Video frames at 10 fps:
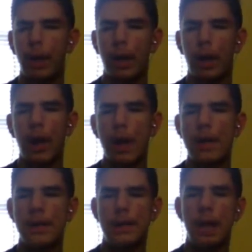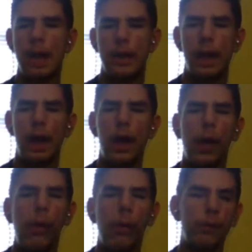Instead, now,
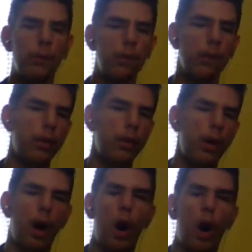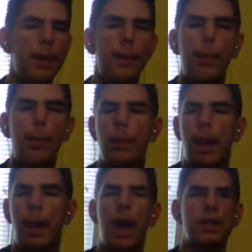a lot of people have been
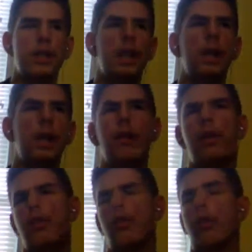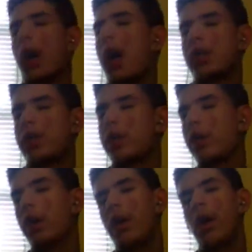asking, I think, since last year,
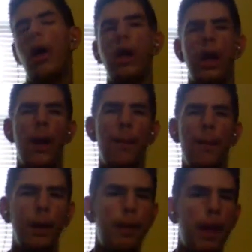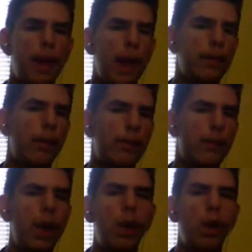bring back the XFL.
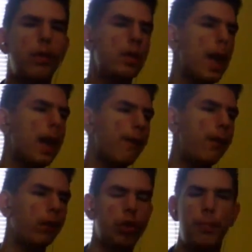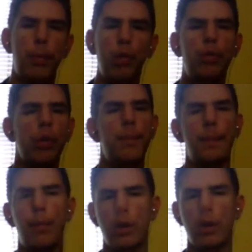This NFL shit's bullshit. People aren't
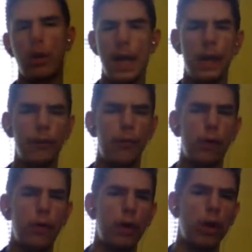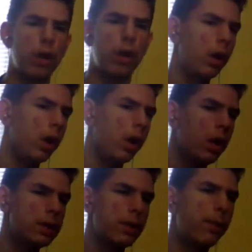standing for the
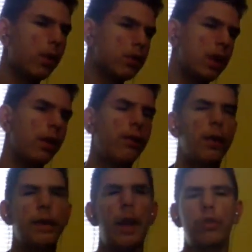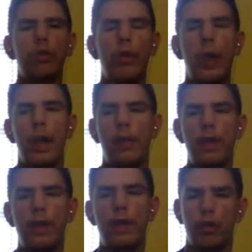national anthem. They're
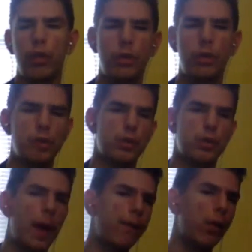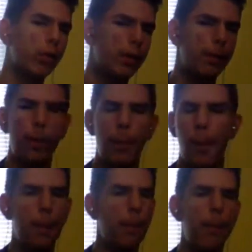still disrespectful. Blah, blah, blah, blah,
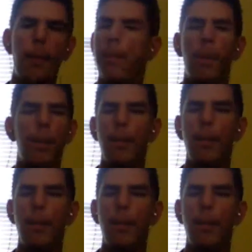blah, blah, blah, blah.